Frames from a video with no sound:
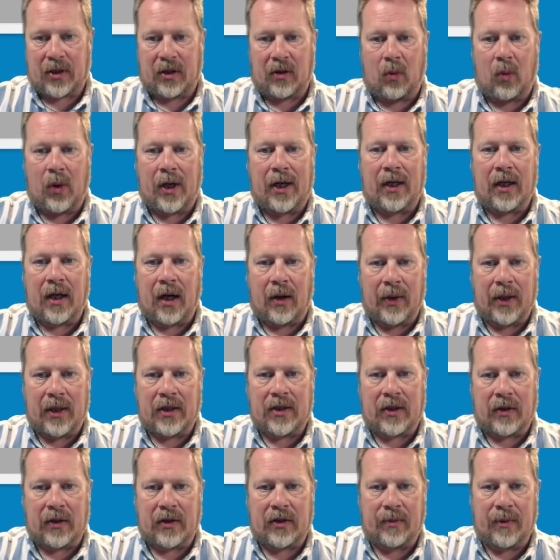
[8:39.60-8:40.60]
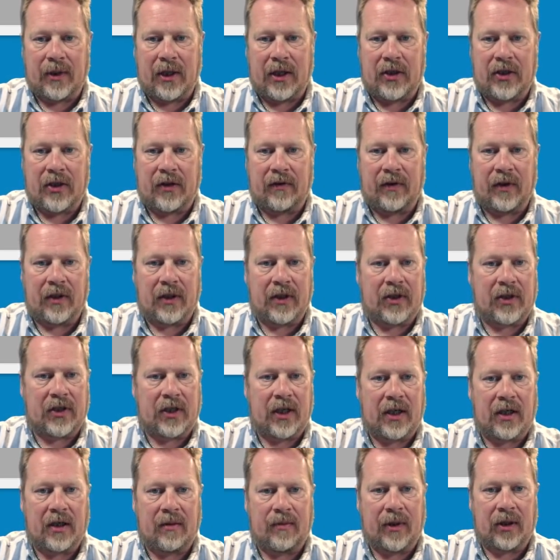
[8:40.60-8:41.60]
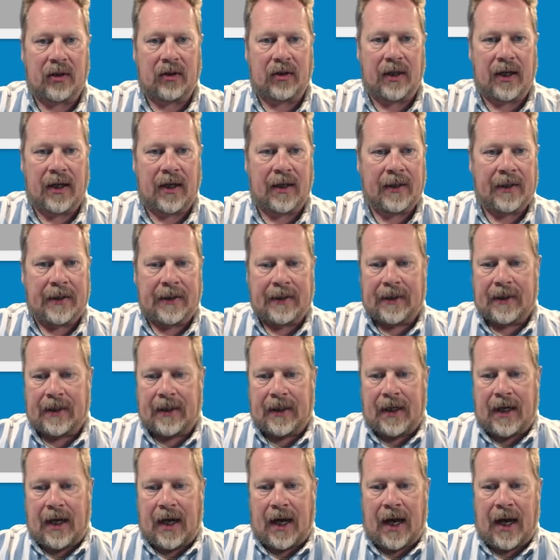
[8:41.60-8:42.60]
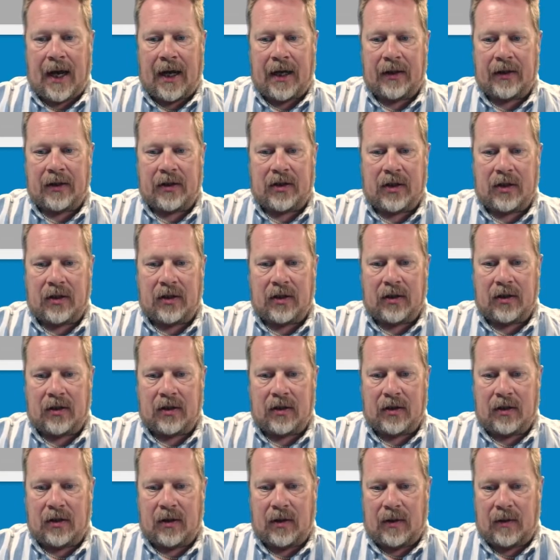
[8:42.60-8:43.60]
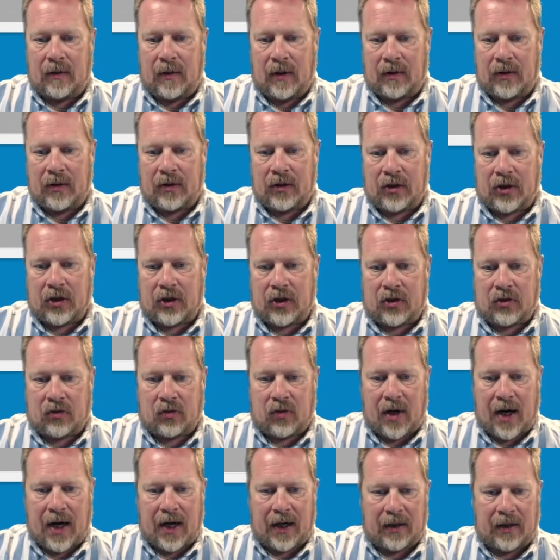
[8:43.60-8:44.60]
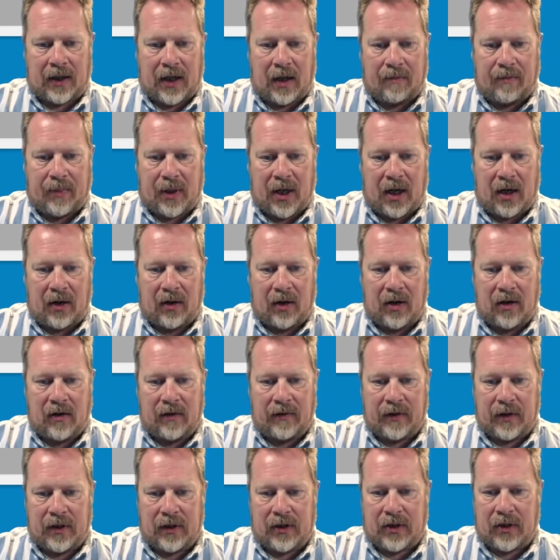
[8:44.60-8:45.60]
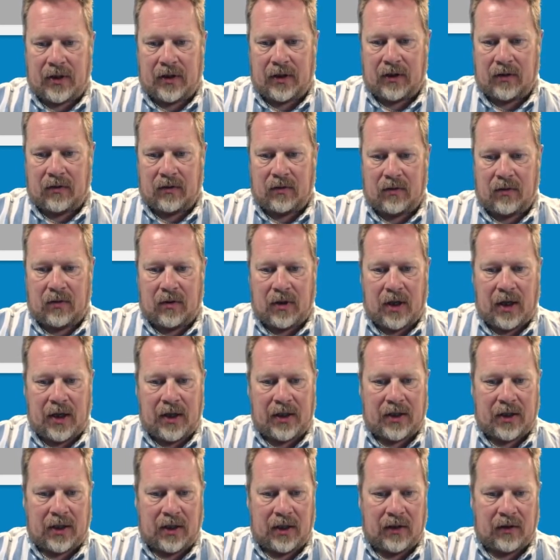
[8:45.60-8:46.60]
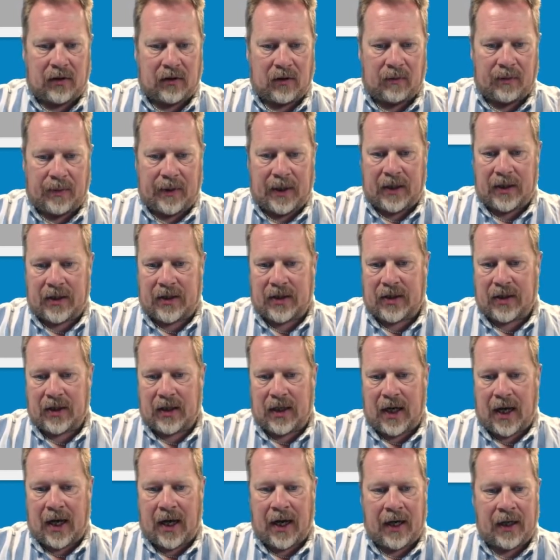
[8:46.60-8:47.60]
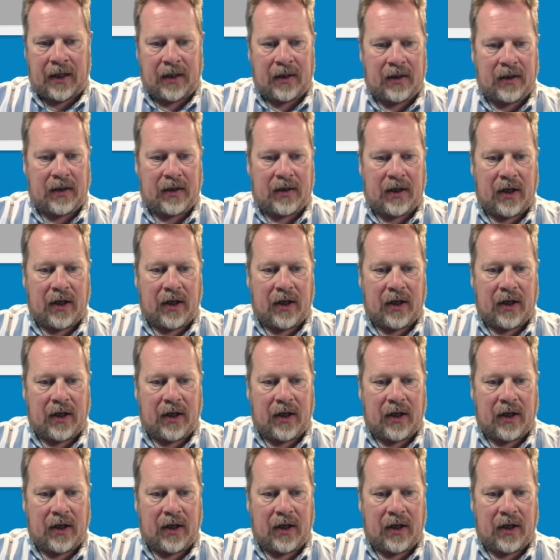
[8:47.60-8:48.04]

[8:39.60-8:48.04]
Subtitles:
to window it so it's a bit easier for you to see in the middle there. And just drag that bar over to the right a little bit. And